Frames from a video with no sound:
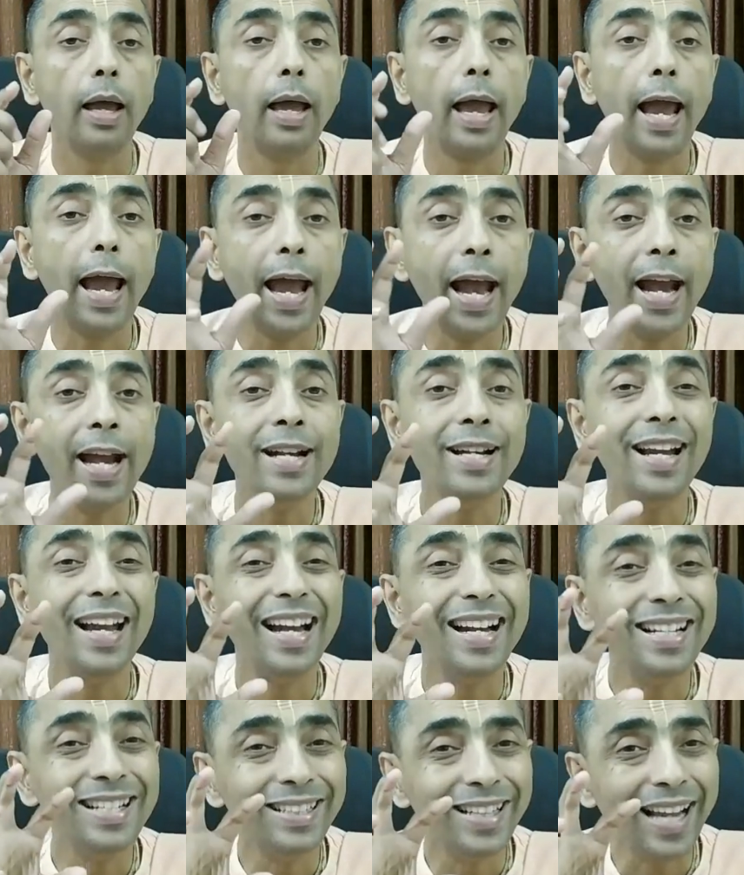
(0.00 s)
and
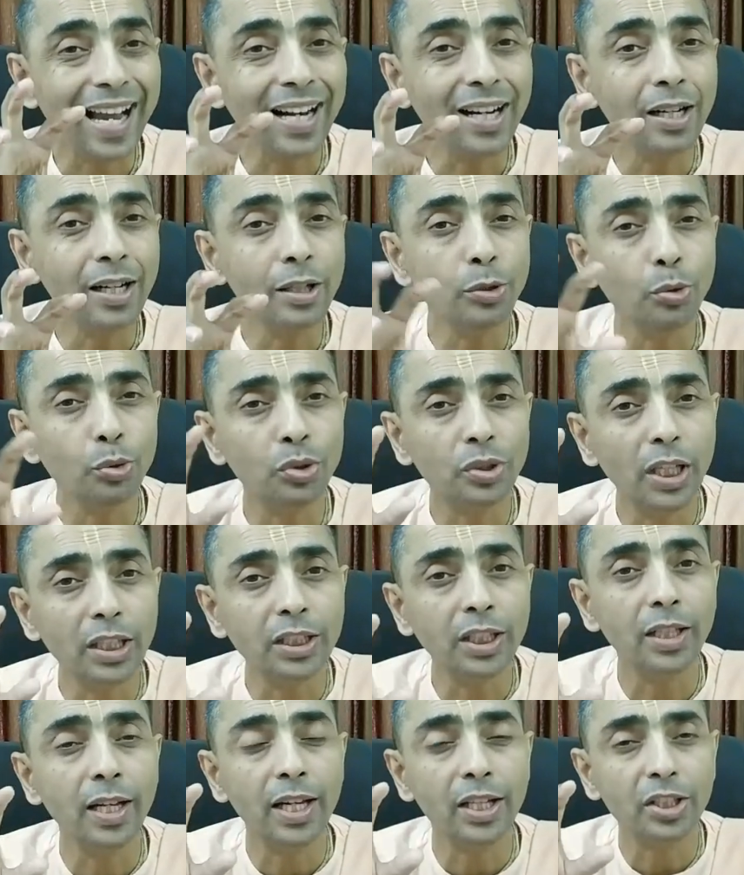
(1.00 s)
entangled to
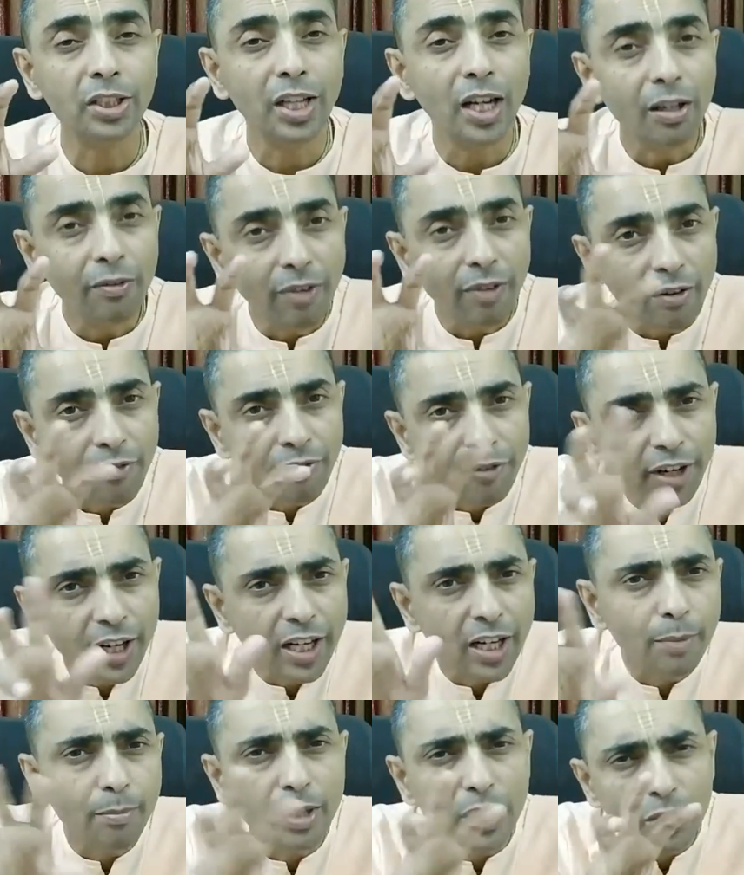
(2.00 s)
such an extent where
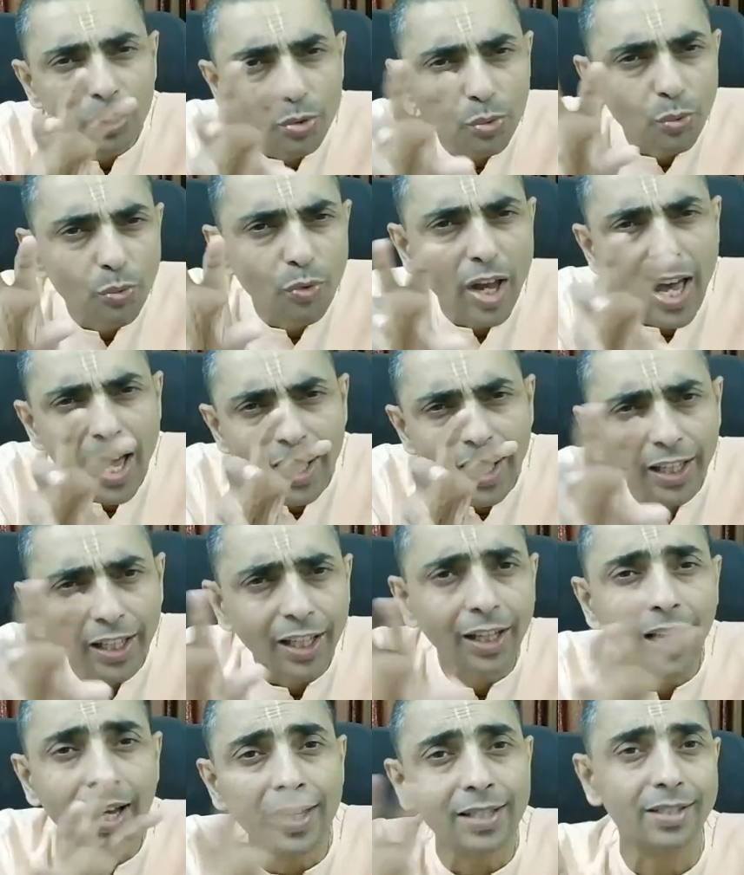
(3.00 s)
freedom is very
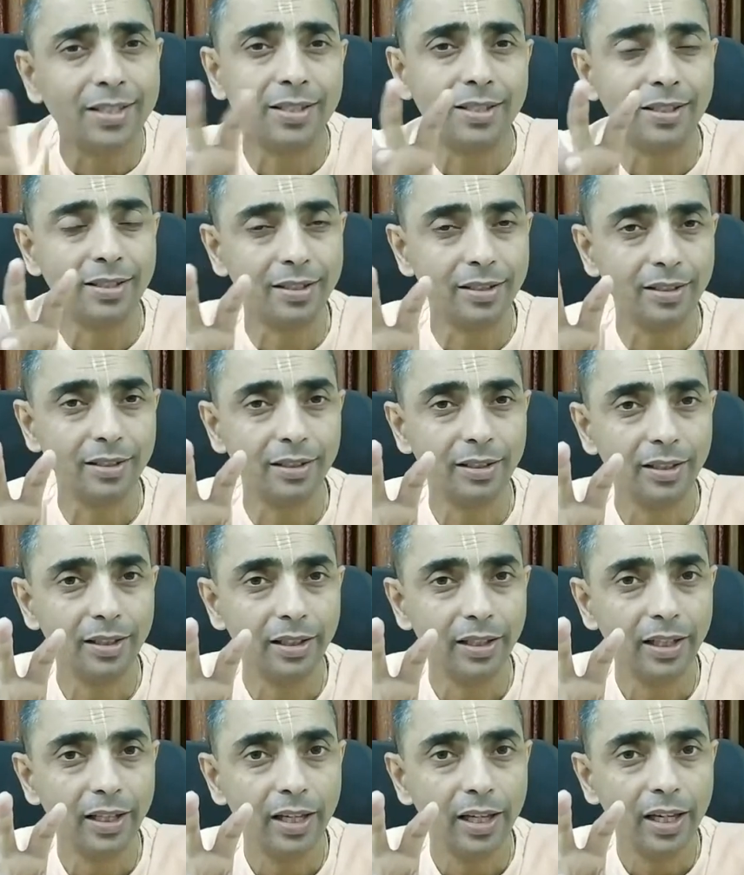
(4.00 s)
less.
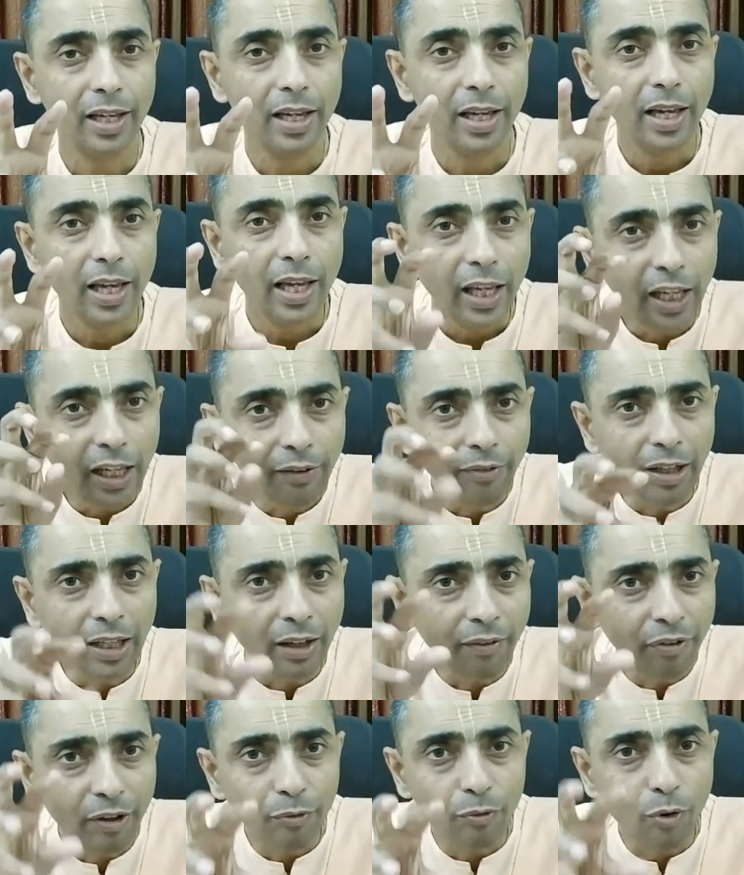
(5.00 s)
Even
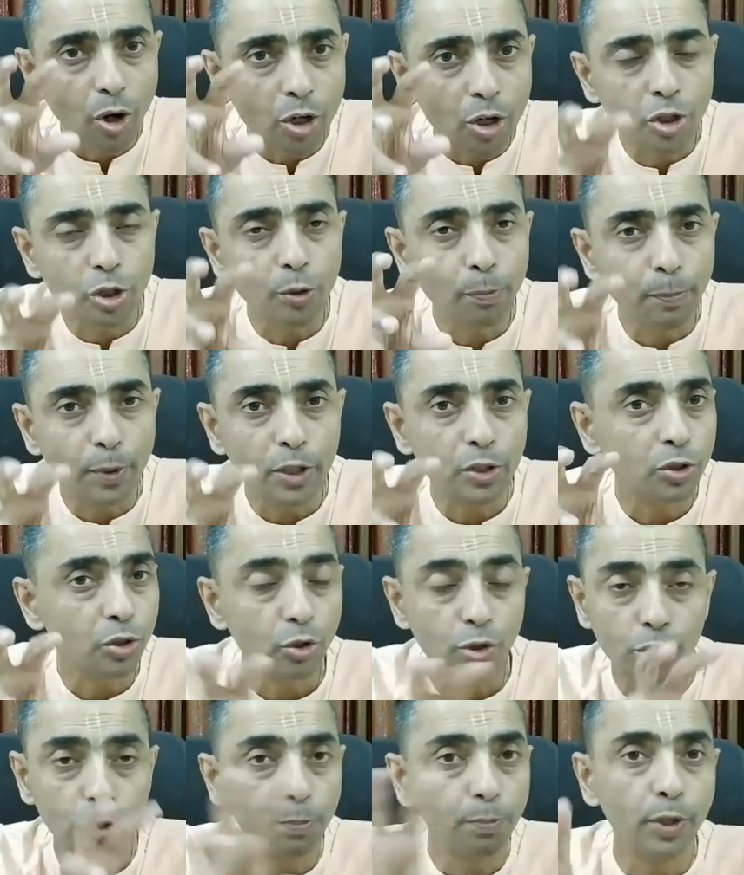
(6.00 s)
if he wants to
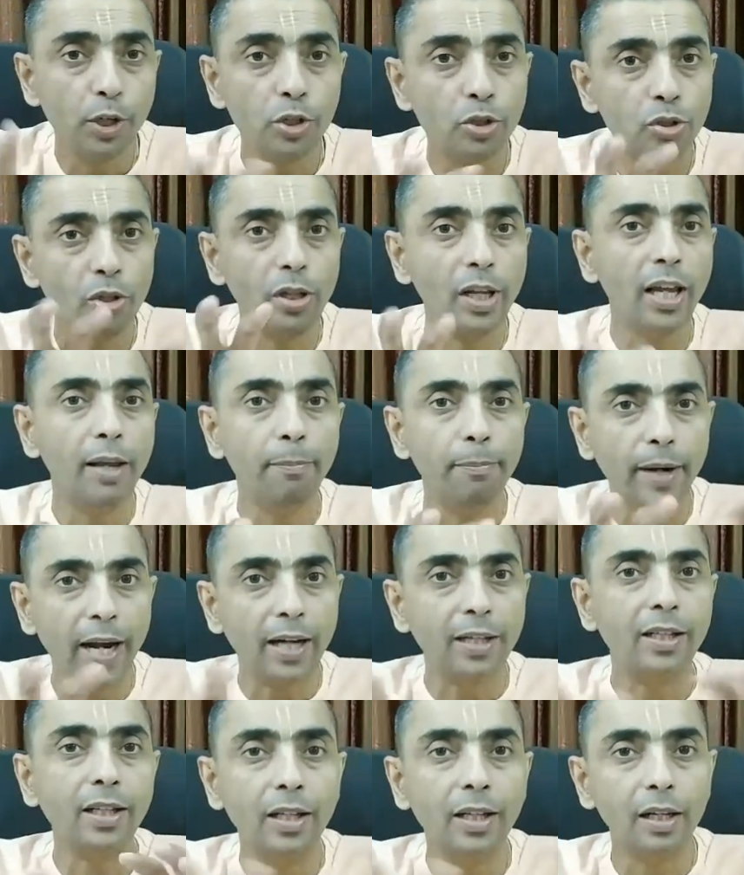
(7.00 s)
pursue spiritual life,
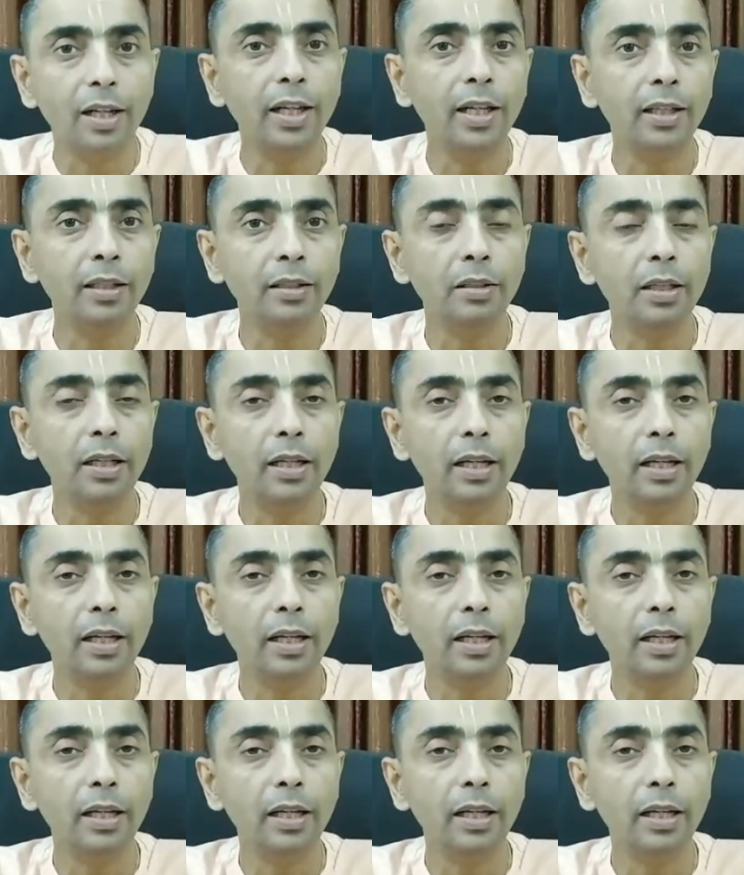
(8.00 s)
practically